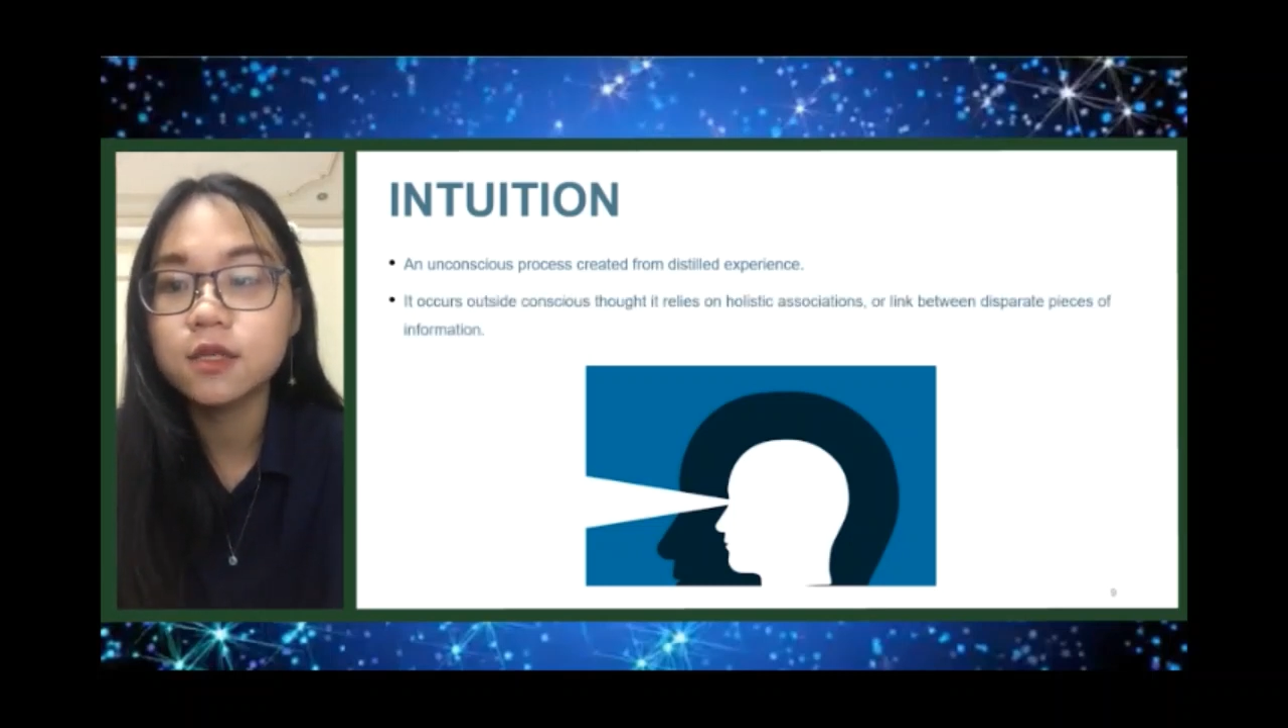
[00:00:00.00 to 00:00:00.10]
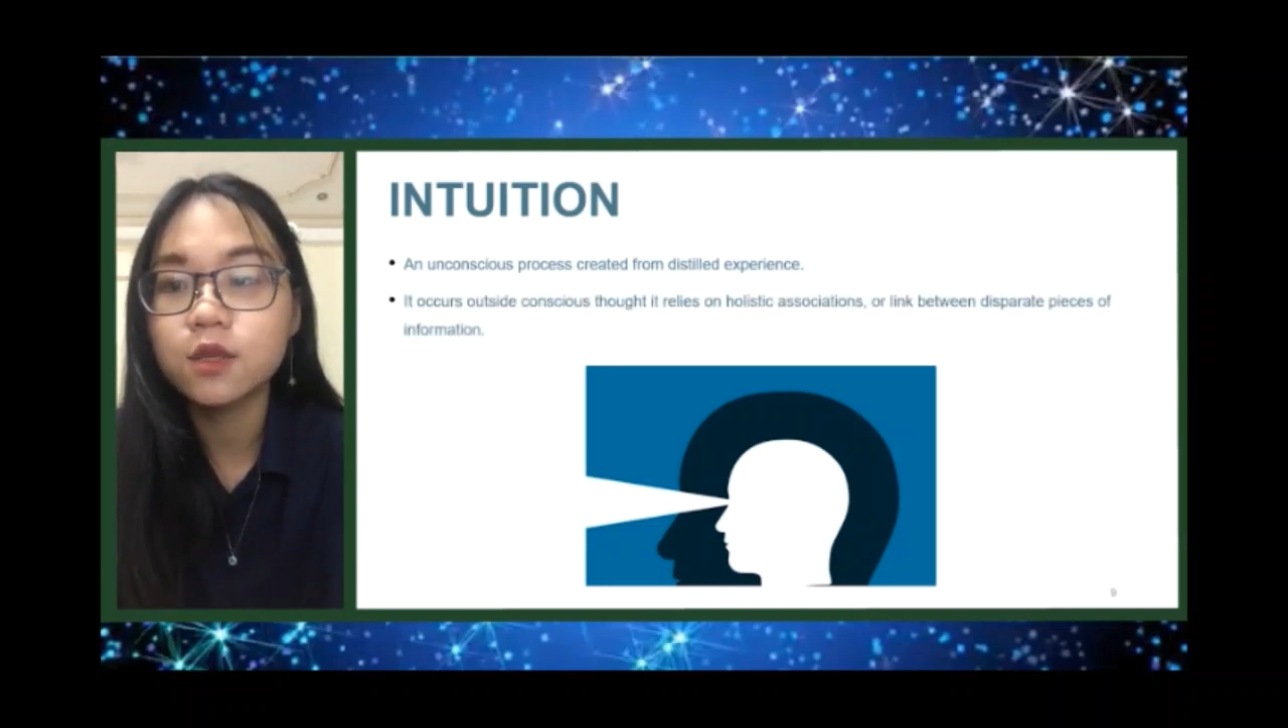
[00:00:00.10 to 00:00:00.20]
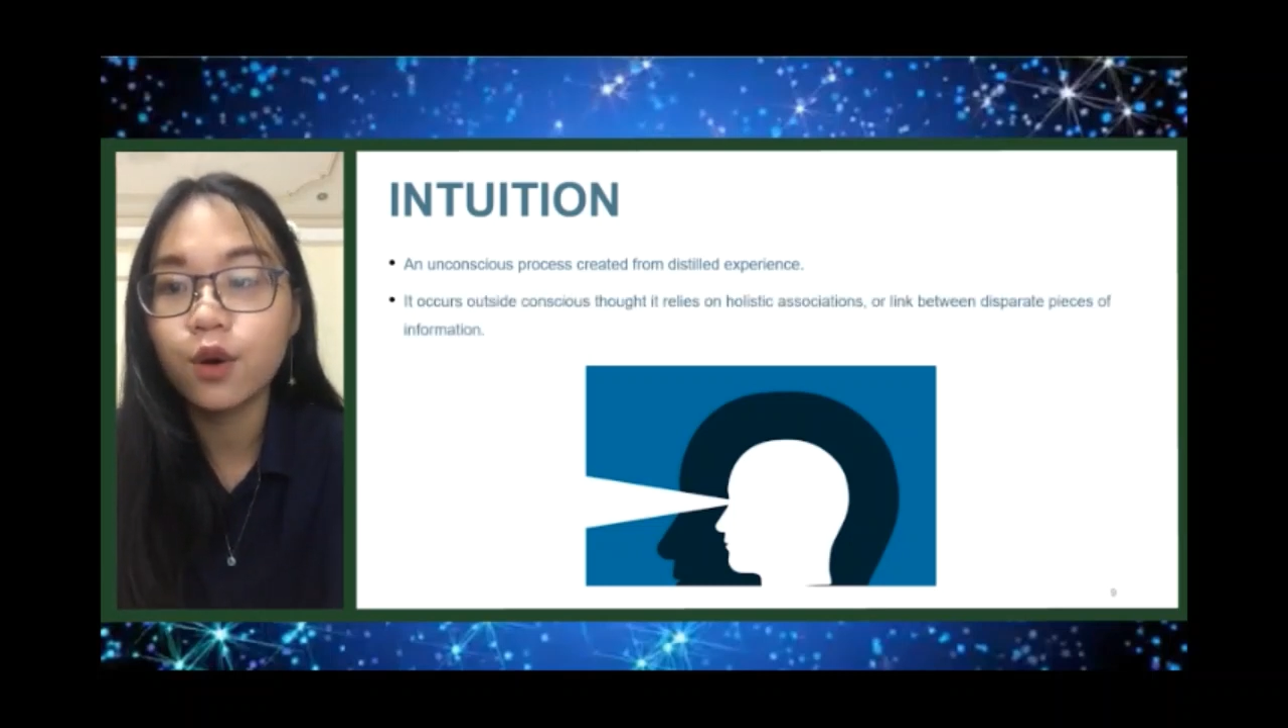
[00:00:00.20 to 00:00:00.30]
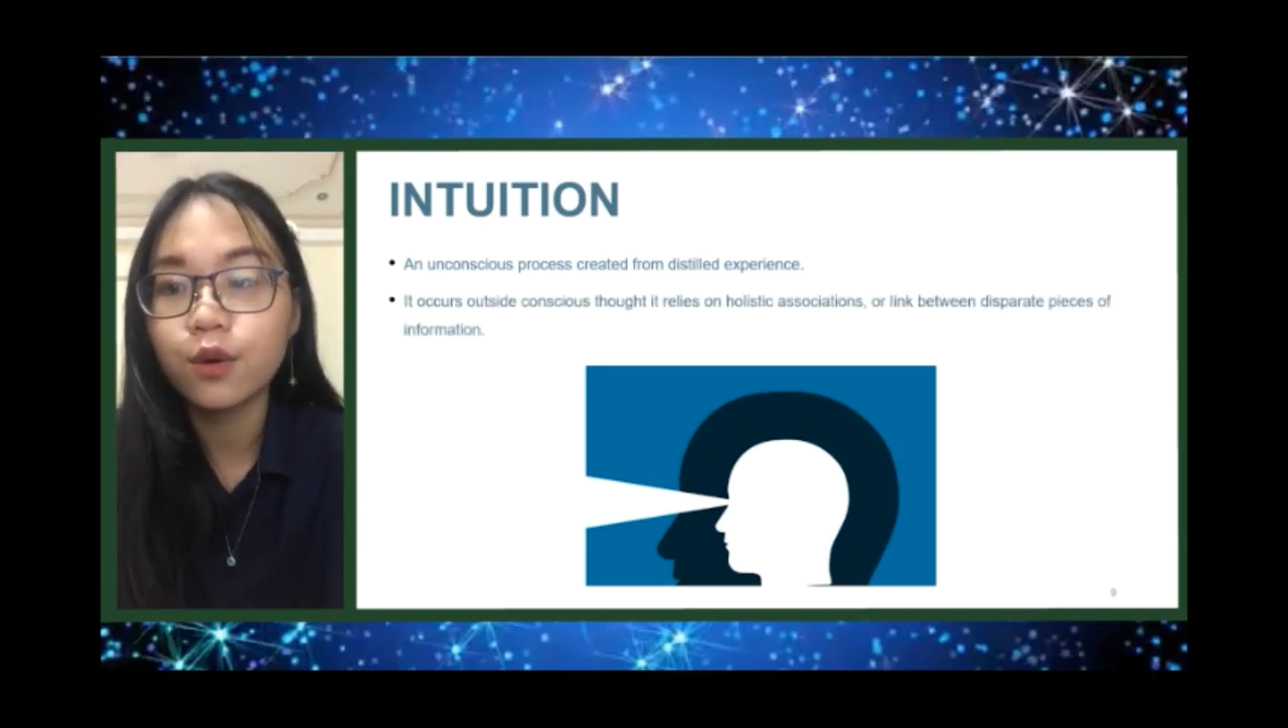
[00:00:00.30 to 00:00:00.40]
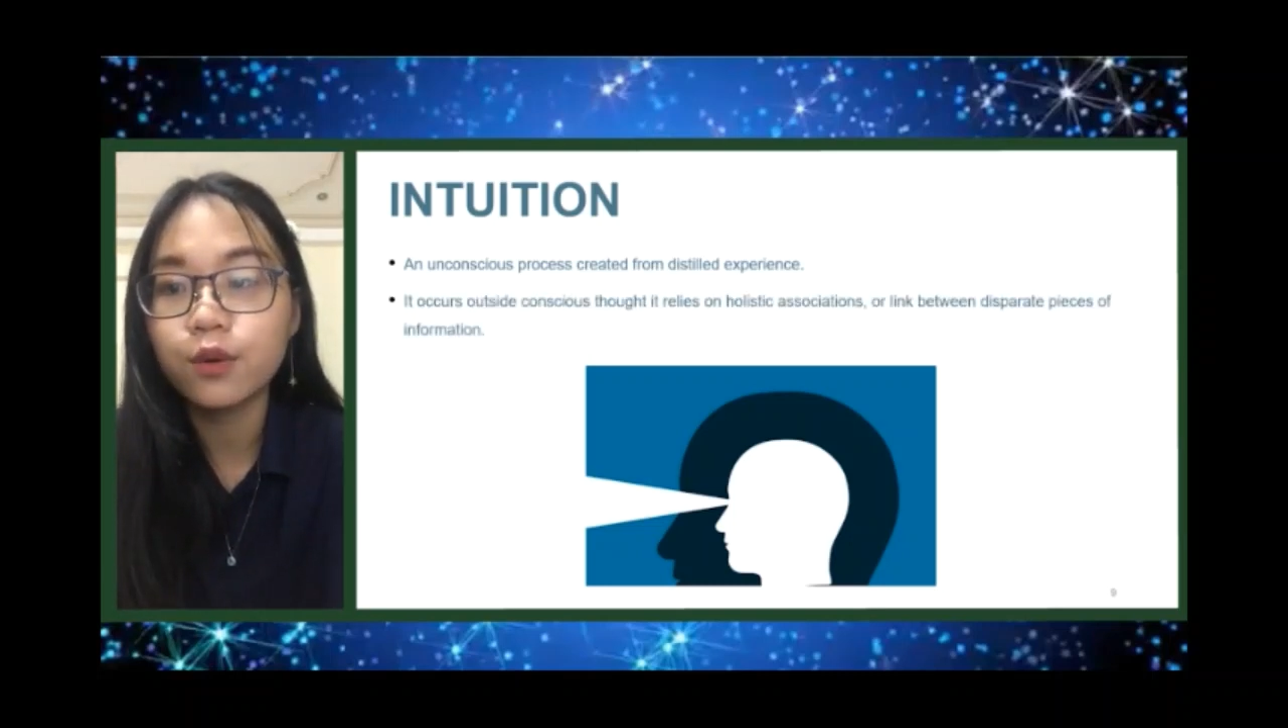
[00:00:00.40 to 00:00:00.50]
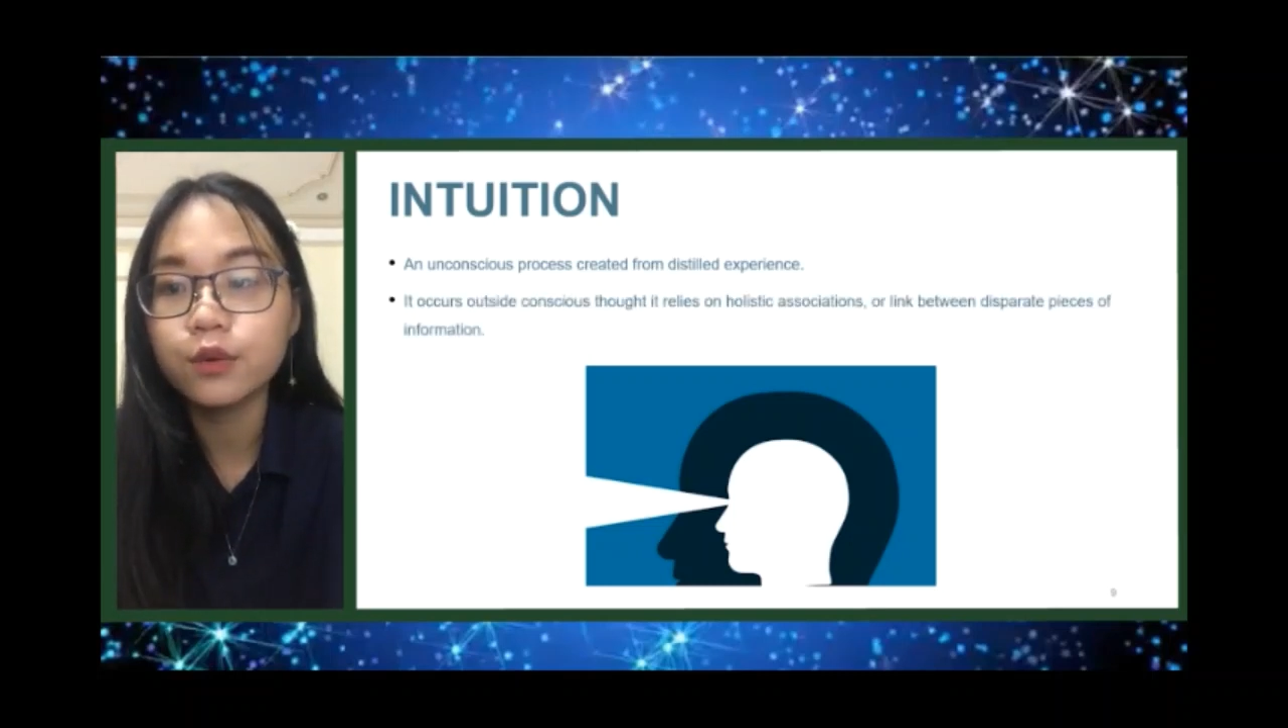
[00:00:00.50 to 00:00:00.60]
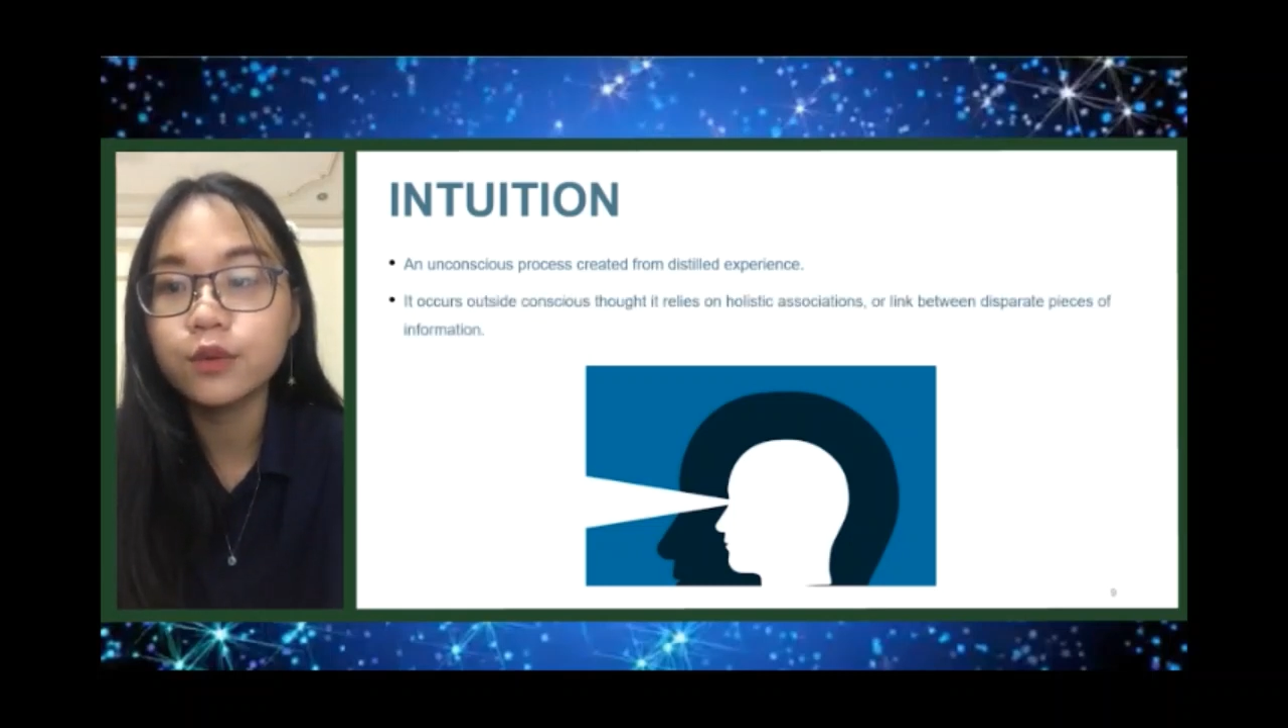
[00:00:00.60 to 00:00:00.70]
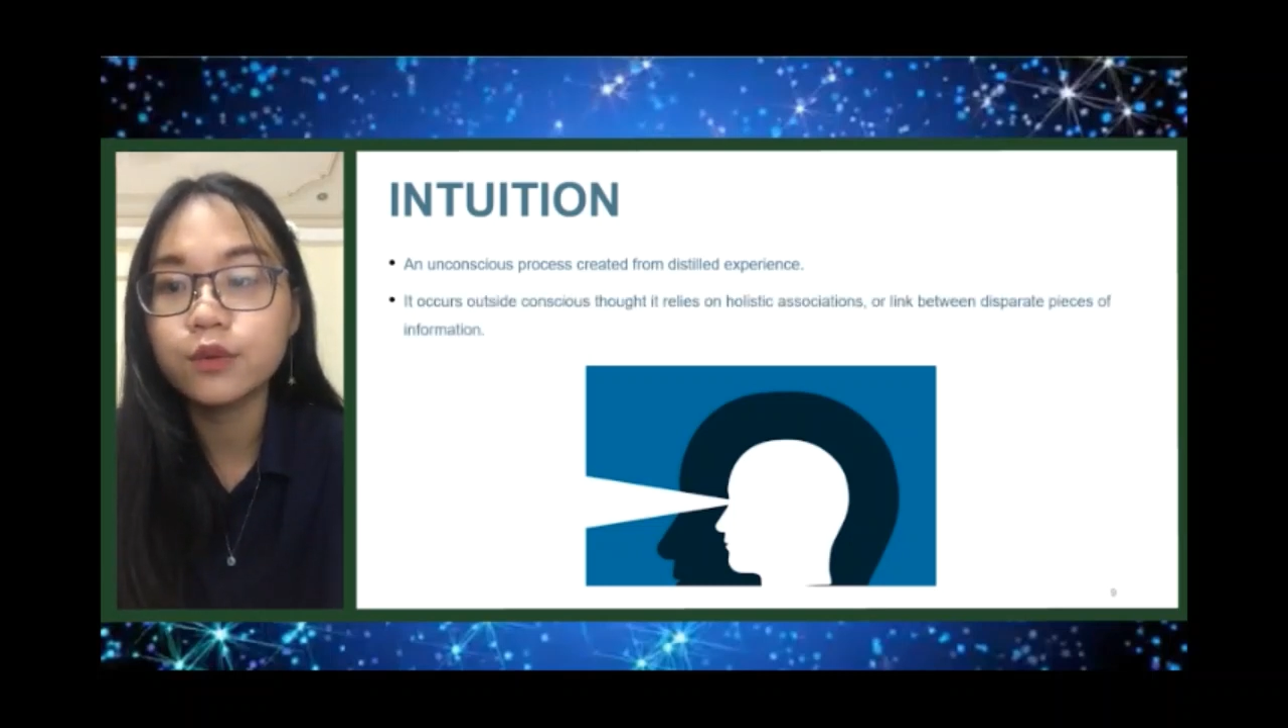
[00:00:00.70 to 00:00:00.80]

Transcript: thought.